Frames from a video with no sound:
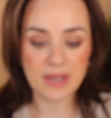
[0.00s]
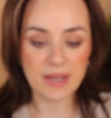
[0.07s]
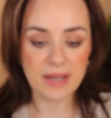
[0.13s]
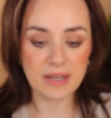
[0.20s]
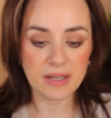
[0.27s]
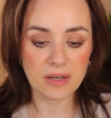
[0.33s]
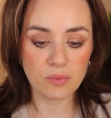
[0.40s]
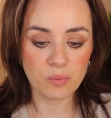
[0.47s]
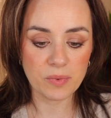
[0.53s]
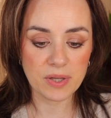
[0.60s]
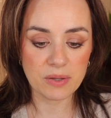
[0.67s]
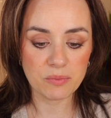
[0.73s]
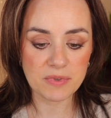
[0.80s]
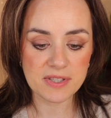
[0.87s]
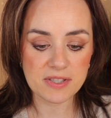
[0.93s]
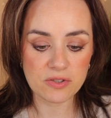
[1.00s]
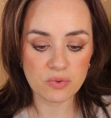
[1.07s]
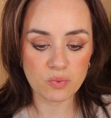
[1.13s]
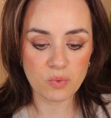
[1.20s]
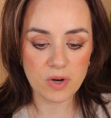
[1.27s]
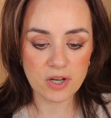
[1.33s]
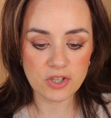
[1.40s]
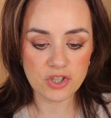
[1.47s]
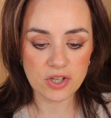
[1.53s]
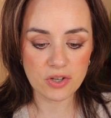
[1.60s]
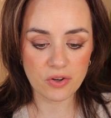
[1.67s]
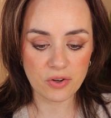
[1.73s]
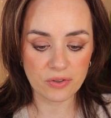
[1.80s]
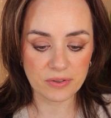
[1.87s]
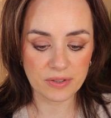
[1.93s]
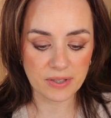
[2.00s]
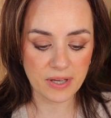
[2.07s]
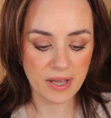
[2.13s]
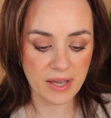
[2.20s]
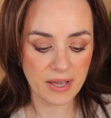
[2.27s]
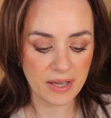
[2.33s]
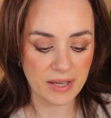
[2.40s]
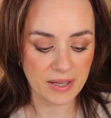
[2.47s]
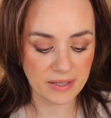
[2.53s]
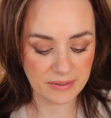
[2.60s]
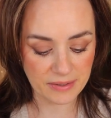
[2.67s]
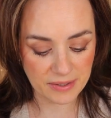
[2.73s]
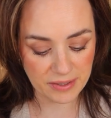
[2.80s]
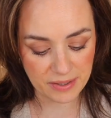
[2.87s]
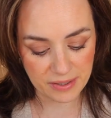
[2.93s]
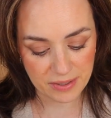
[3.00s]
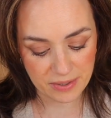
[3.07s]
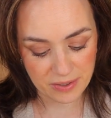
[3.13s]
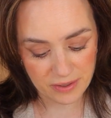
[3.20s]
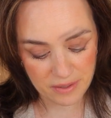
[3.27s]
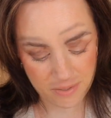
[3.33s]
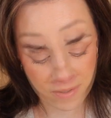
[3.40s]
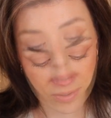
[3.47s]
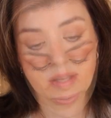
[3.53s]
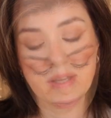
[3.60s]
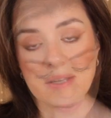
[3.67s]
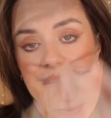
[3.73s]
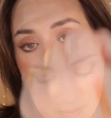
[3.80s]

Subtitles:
And then when we swatch it on the hand here, it